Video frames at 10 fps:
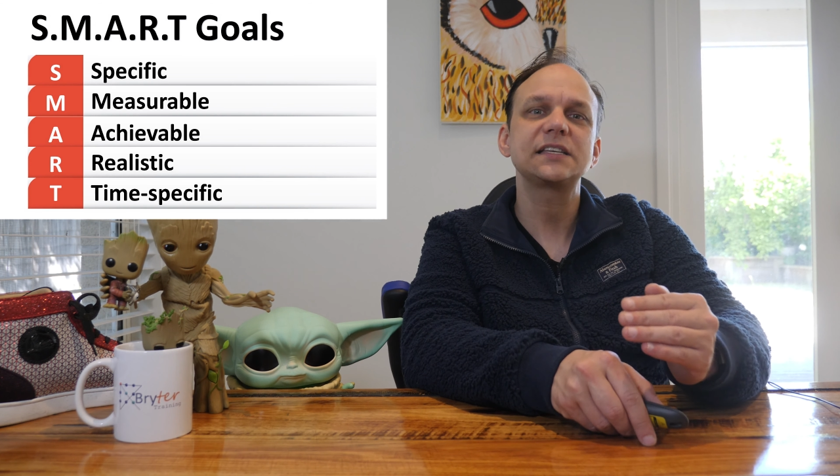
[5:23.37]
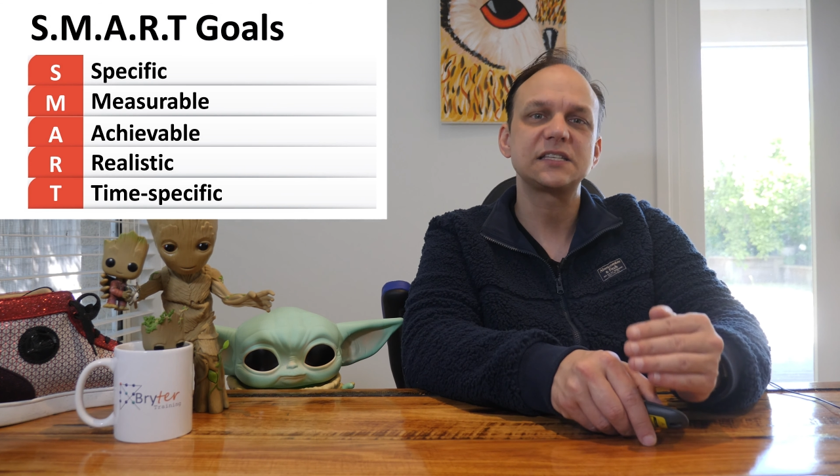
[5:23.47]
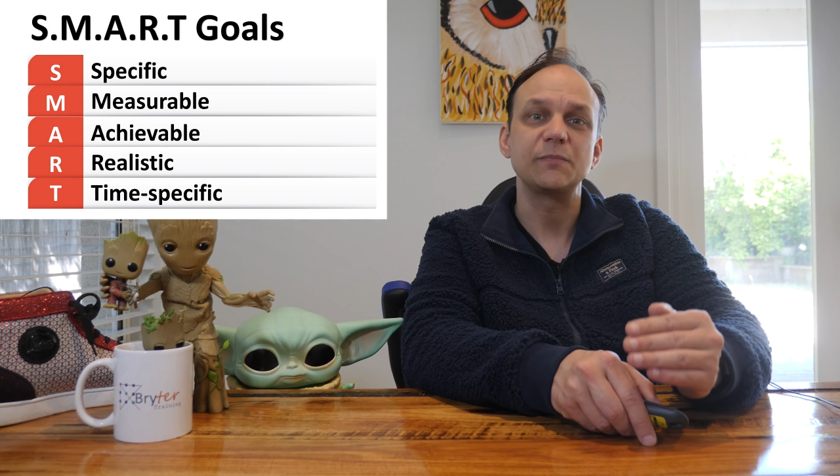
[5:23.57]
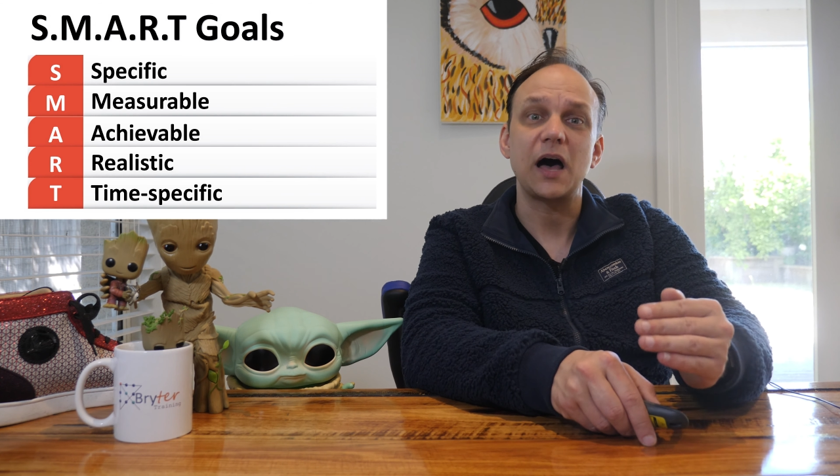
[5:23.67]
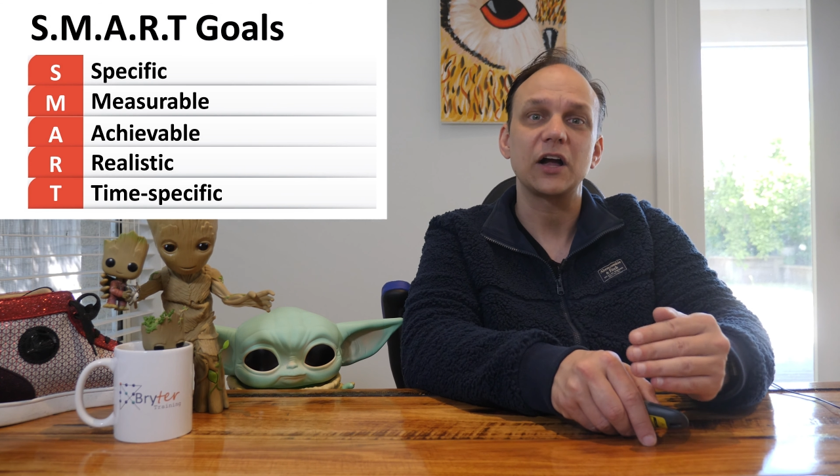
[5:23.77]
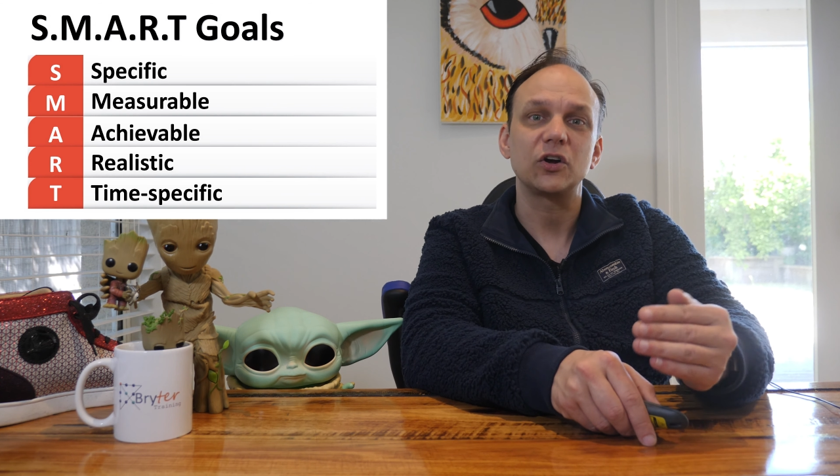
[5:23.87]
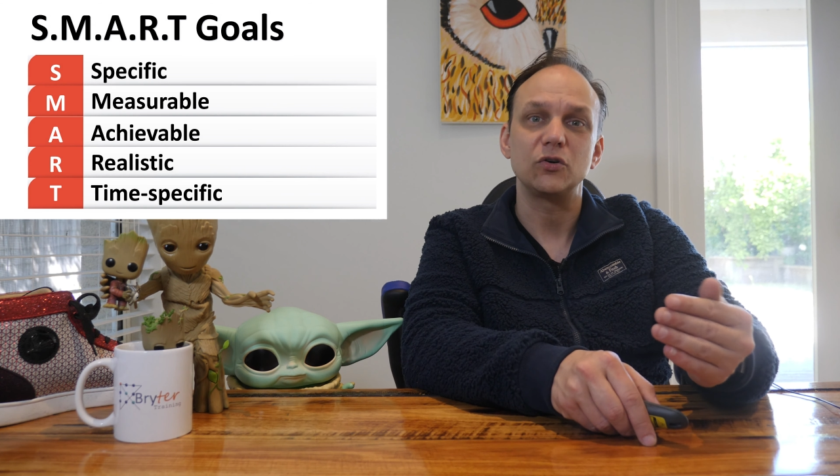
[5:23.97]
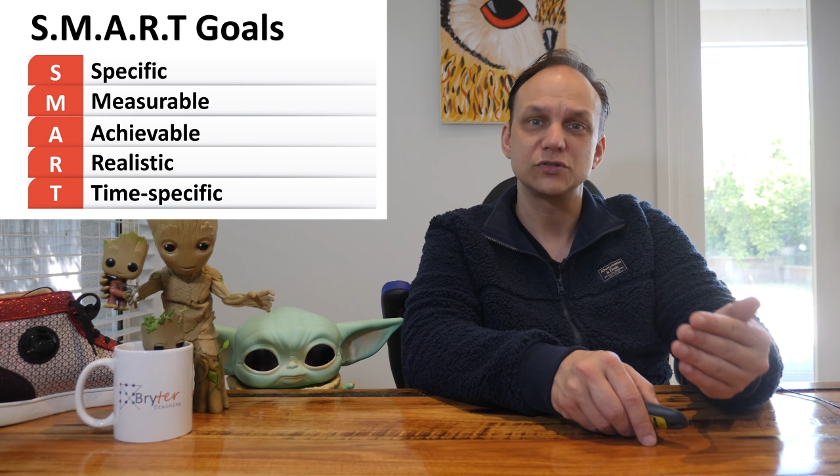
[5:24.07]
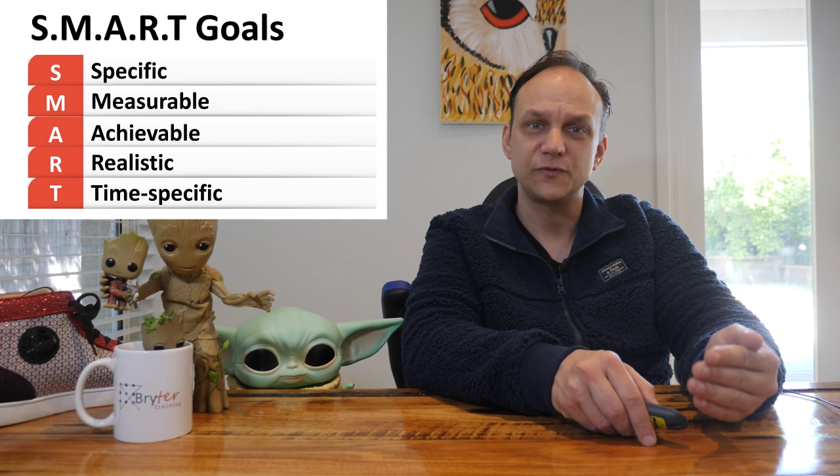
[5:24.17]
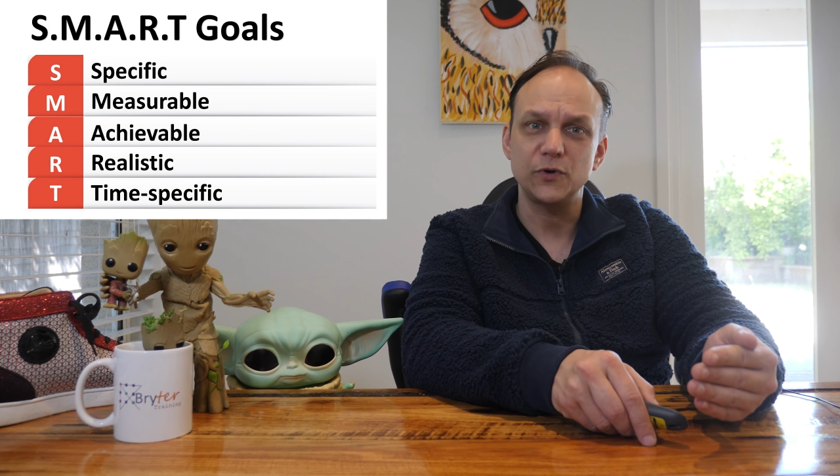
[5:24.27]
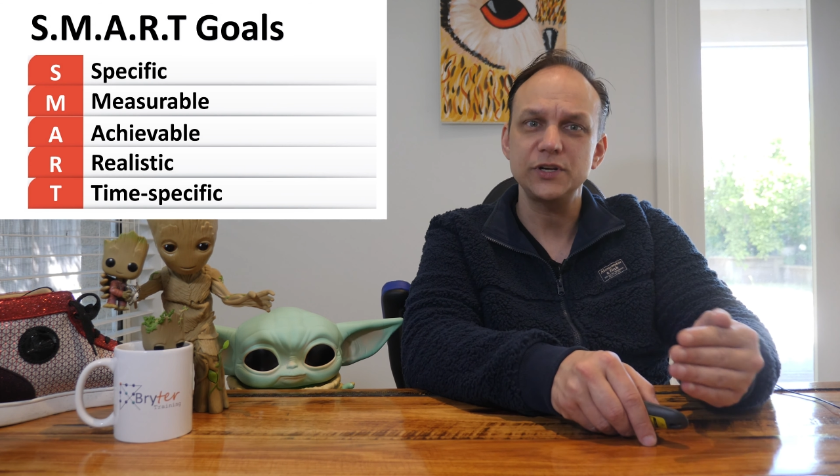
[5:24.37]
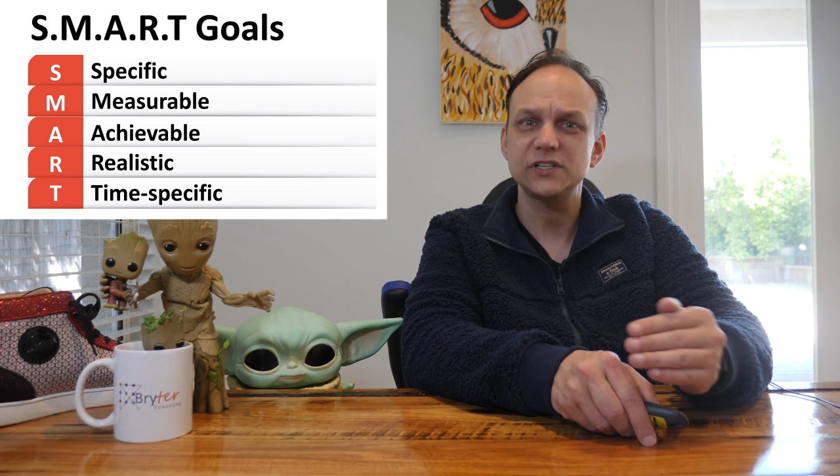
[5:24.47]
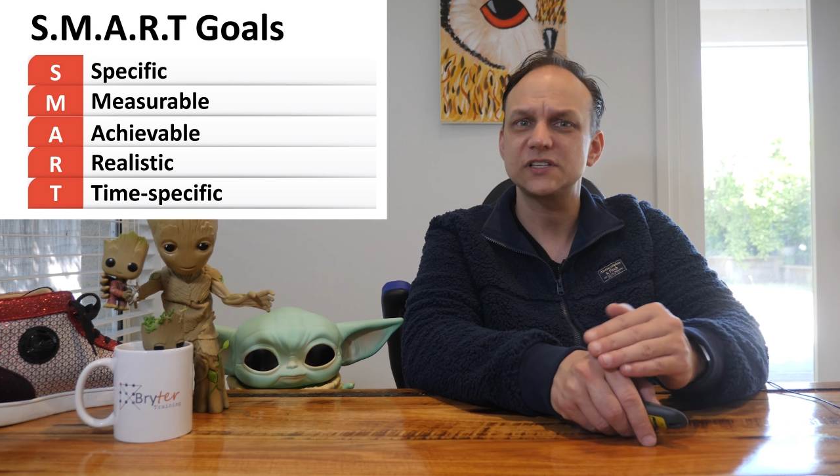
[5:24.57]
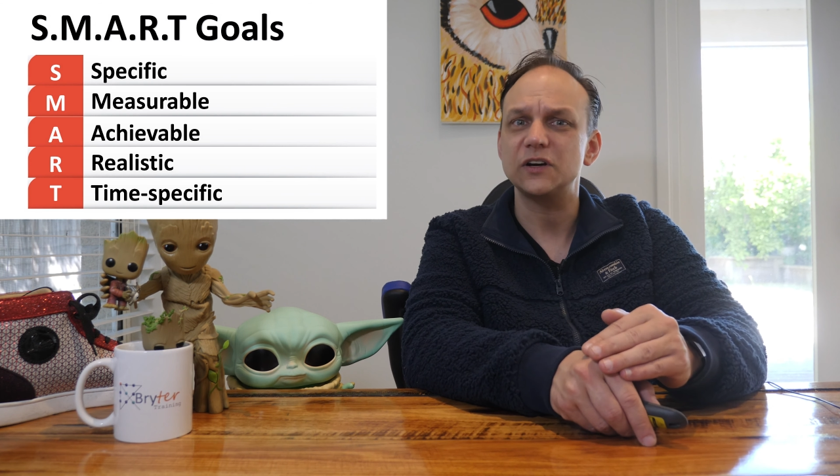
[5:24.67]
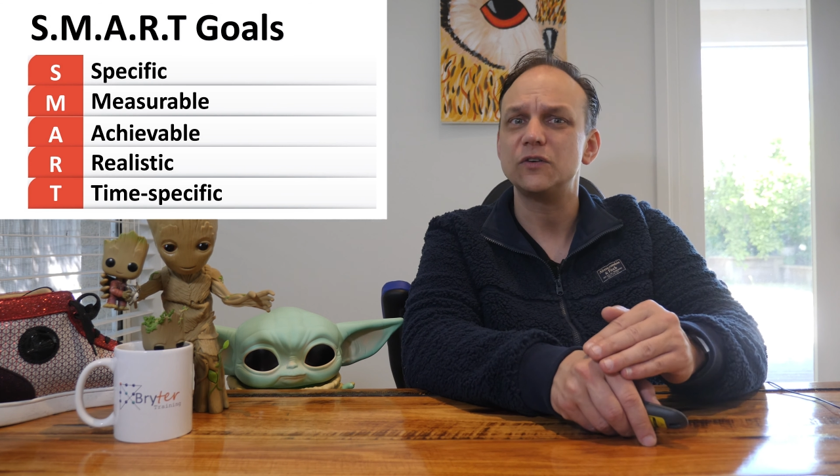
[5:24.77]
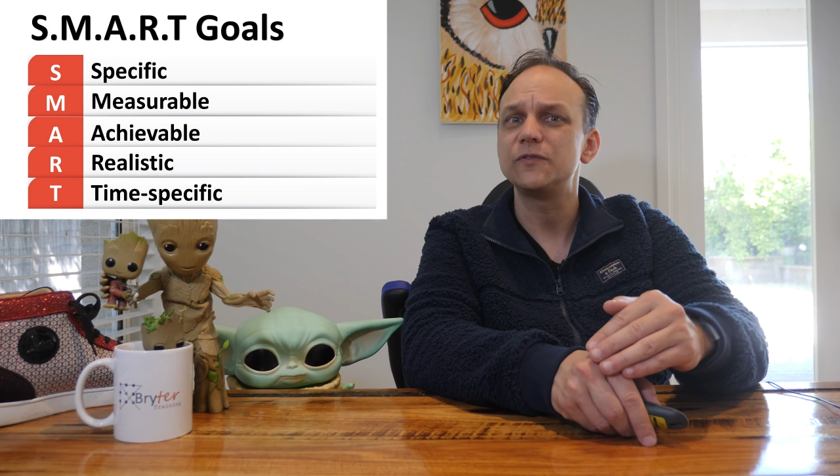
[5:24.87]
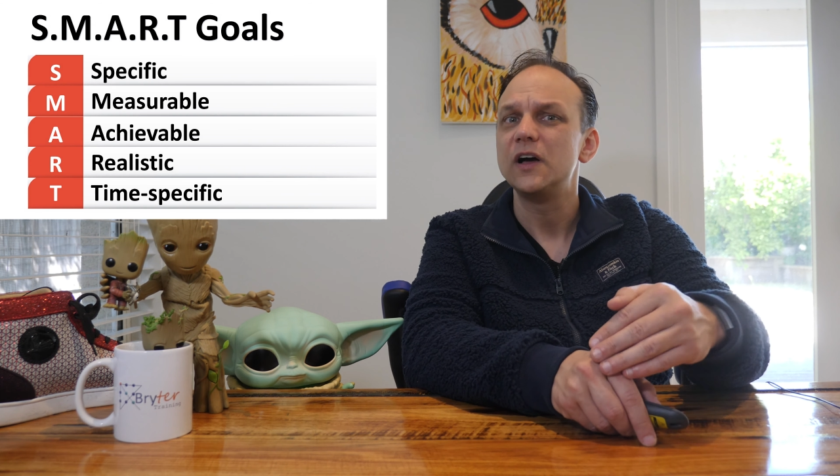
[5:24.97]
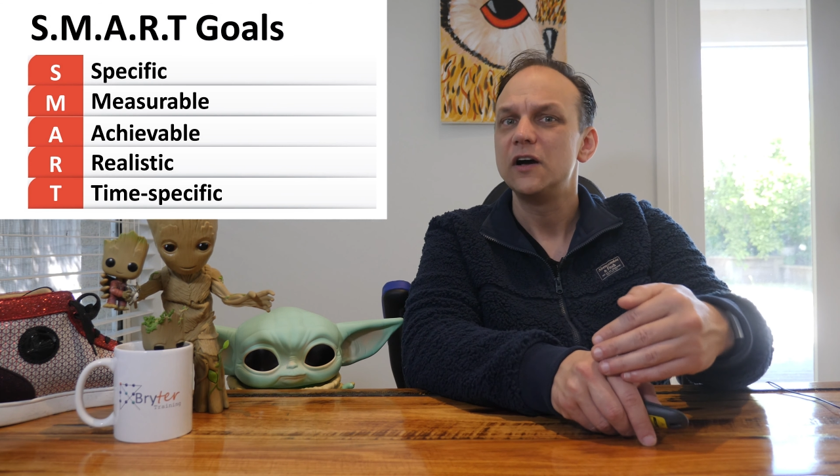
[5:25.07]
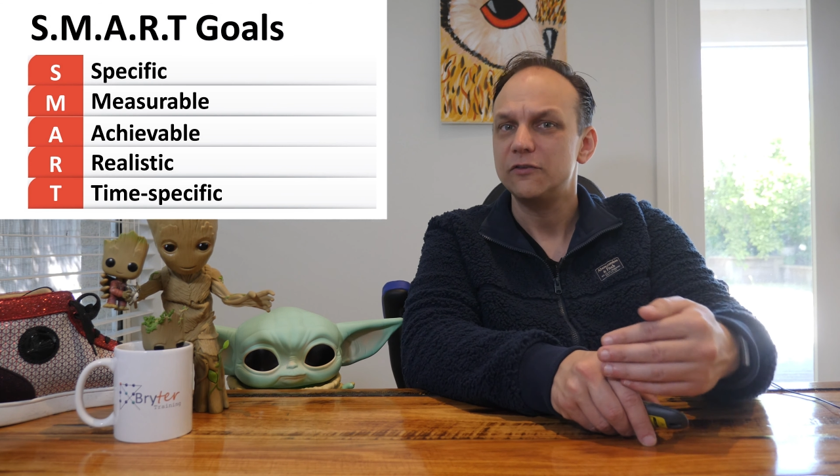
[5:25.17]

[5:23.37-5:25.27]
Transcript: SMART goals for yourself,